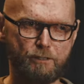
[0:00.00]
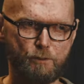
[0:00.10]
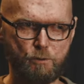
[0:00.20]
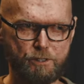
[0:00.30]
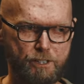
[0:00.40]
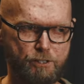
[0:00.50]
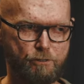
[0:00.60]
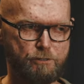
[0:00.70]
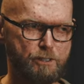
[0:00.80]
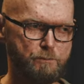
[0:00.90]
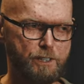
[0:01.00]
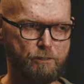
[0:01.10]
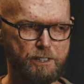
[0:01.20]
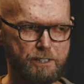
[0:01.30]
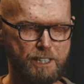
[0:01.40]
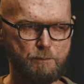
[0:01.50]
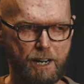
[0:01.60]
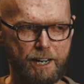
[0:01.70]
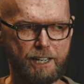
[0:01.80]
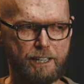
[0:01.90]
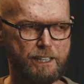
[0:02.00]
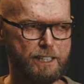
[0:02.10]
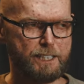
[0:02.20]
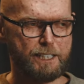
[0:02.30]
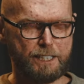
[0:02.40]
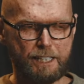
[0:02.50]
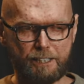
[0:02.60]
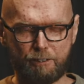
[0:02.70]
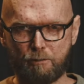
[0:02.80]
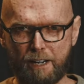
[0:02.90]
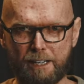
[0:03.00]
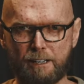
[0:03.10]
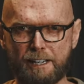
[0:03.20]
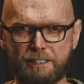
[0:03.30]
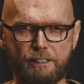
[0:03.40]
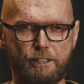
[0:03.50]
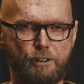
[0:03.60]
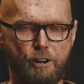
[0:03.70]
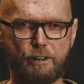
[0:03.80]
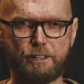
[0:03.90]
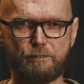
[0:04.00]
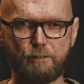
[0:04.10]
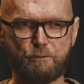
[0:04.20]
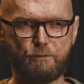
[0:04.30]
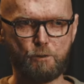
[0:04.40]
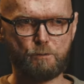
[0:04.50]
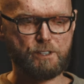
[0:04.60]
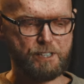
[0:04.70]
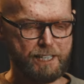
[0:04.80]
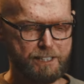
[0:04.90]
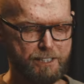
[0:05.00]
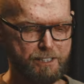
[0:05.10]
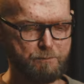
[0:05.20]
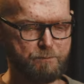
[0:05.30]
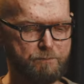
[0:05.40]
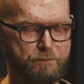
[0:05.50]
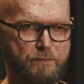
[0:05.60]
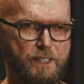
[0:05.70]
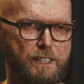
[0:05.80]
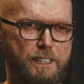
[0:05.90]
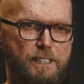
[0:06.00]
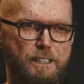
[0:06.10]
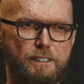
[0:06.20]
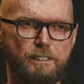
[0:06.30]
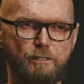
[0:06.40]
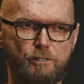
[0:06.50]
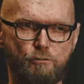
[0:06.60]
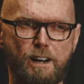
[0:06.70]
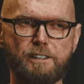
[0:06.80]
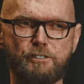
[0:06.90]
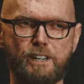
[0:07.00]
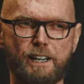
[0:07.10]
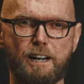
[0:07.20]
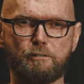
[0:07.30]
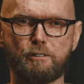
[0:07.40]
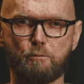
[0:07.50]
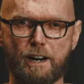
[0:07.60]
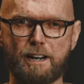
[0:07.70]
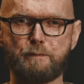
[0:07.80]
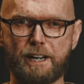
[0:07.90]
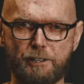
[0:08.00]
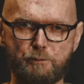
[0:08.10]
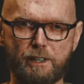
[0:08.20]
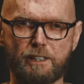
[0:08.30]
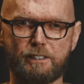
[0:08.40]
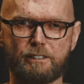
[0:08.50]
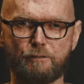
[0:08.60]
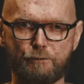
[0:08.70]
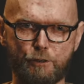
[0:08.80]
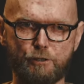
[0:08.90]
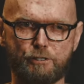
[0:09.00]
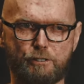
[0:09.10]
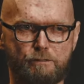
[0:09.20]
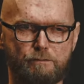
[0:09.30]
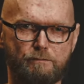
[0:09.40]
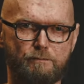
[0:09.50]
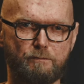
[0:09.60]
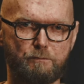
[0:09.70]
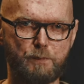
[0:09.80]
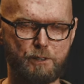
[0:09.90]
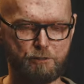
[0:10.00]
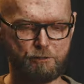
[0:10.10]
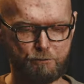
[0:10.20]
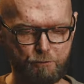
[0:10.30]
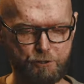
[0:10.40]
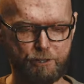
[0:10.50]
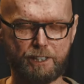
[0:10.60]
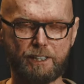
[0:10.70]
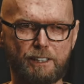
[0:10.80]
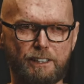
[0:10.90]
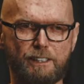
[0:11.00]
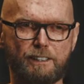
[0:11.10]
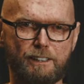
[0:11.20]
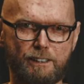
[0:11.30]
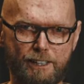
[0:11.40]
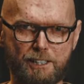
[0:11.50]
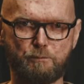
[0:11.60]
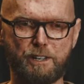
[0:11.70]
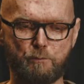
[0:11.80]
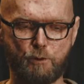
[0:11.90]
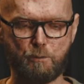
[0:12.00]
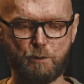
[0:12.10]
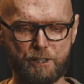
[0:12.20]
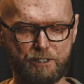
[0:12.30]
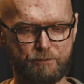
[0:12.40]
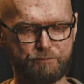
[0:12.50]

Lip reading: the voltage or something you can see by, analyzing the current of a photovoltaic system. Try and check out the wire management first, because usually that's where the problem is.